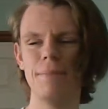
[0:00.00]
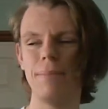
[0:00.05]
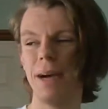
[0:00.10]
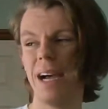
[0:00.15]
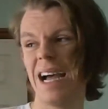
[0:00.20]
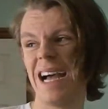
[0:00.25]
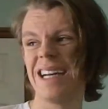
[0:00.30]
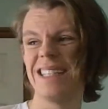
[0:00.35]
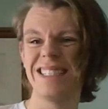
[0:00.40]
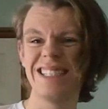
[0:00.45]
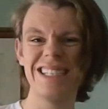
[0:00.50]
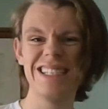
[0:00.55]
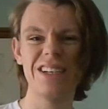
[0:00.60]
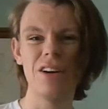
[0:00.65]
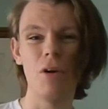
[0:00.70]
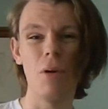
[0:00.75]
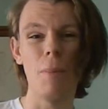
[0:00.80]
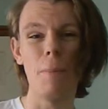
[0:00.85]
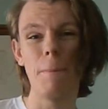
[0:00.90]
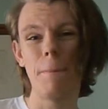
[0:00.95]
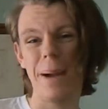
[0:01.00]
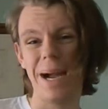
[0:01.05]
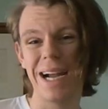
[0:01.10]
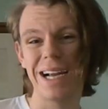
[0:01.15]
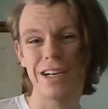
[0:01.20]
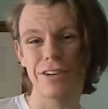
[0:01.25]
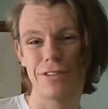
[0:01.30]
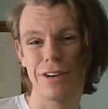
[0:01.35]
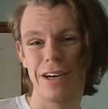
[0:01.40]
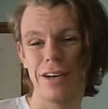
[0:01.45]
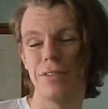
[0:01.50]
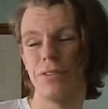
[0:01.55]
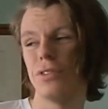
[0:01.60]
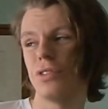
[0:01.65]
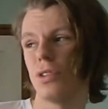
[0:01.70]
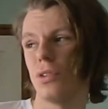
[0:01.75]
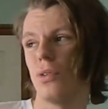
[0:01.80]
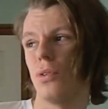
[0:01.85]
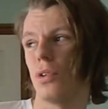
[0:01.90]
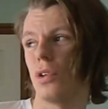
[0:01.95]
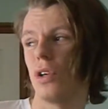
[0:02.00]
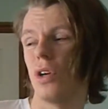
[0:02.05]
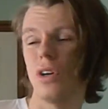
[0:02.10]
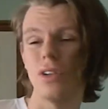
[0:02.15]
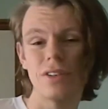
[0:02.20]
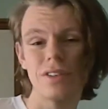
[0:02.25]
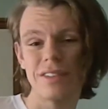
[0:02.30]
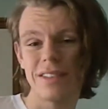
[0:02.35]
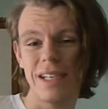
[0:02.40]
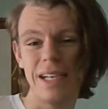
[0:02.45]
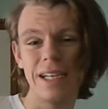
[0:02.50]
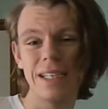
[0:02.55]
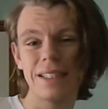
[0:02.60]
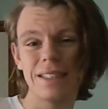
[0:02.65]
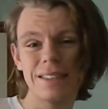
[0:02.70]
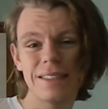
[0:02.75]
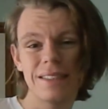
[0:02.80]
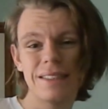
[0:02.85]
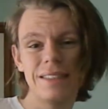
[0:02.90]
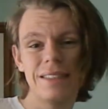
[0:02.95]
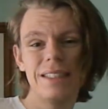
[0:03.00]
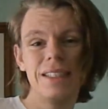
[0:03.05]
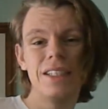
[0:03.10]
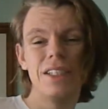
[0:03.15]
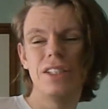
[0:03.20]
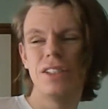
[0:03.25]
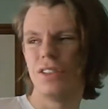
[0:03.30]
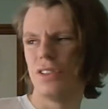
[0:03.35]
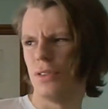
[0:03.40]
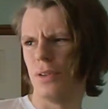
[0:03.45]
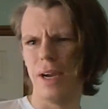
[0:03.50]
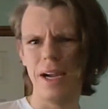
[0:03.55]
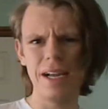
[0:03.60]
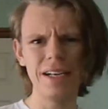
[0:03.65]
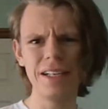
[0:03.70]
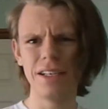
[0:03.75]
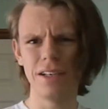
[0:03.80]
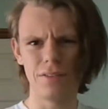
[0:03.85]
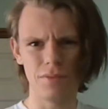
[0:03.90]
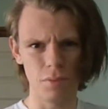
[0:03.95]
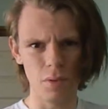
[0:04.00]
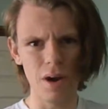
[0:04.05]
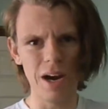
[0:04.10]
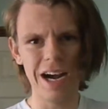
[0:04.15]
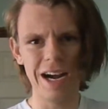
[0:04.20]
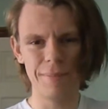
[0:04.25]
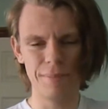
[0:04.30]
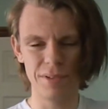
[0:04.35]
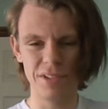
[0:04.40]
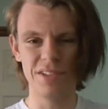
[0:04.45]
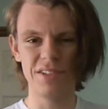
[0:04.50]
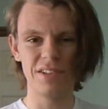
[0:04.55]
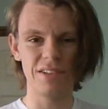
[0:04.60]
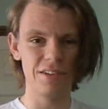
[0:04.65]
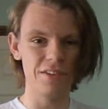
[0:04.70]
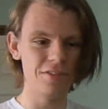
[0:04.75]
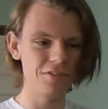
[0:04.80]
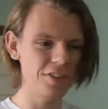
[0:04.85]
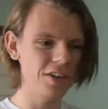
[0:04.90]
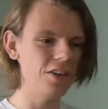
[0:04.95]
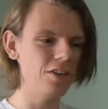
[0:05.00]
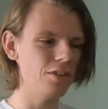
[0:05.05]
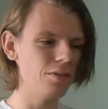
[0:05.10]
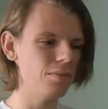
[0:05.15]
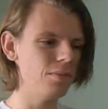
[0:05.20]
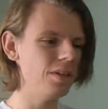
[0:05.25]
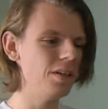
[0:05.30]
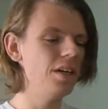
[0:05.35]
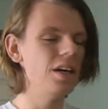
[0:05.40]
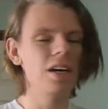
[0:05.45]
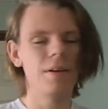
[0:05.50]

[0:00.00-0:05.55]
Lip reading: padding or background or context to any of what happens in the film.